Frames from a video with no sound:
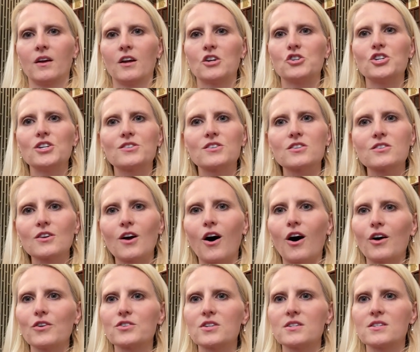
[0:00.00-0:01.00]
Jesus
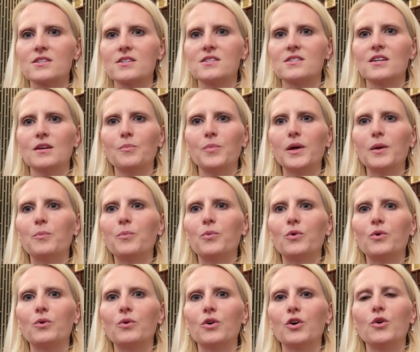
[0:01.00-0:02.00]
calls us to see
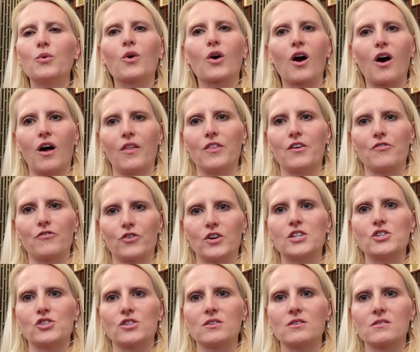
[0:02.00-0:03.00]
people who are on the
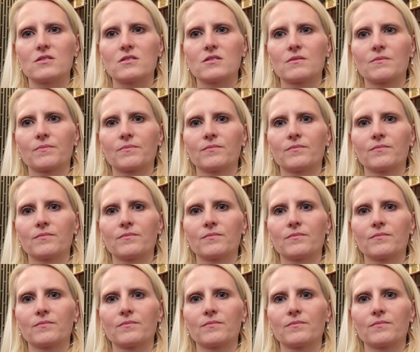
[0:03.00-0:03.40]
fringes.